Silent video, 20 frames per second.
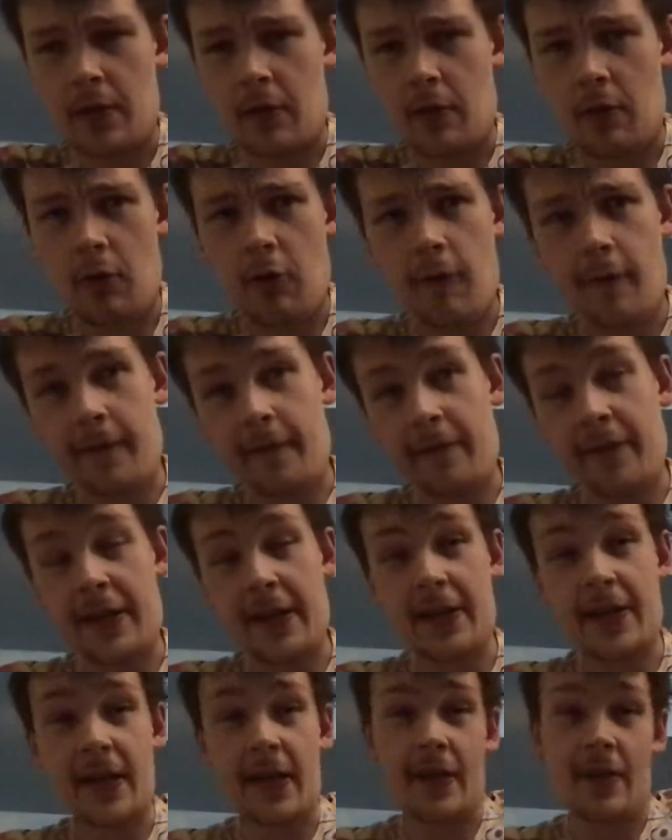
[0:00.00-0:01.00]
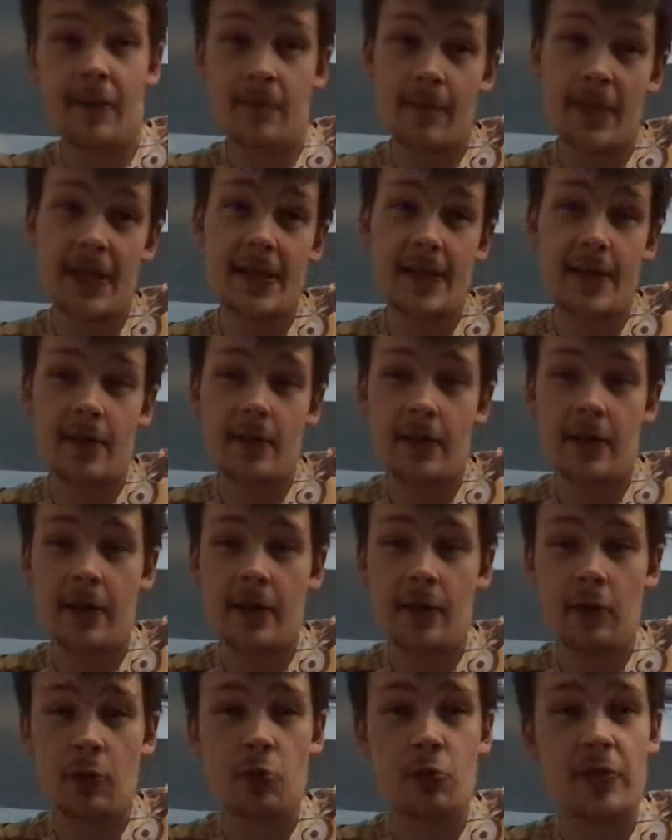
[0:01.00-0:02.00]
Long free kick that
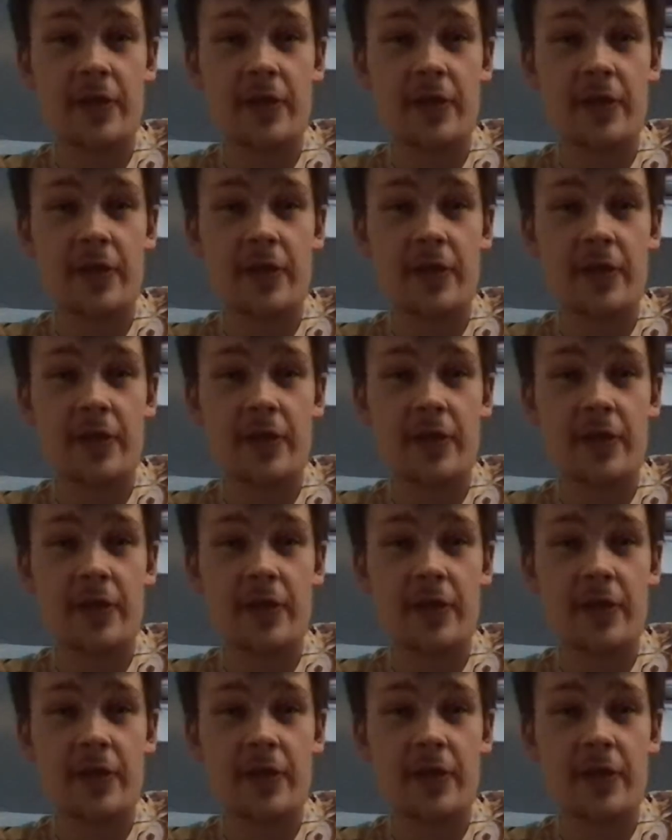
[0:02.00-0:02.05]
basically